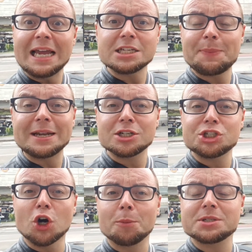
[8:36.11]

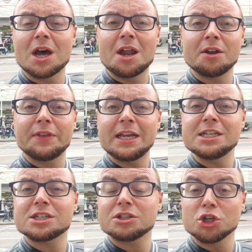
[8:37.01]
independent shops, and
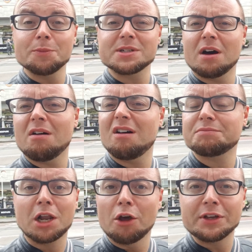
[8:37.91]
these shops
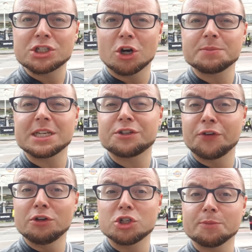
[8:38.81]
are clothing shops, there's
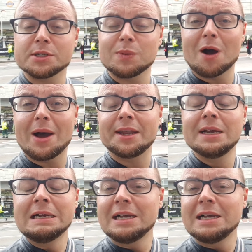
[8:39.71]
food shops as well, and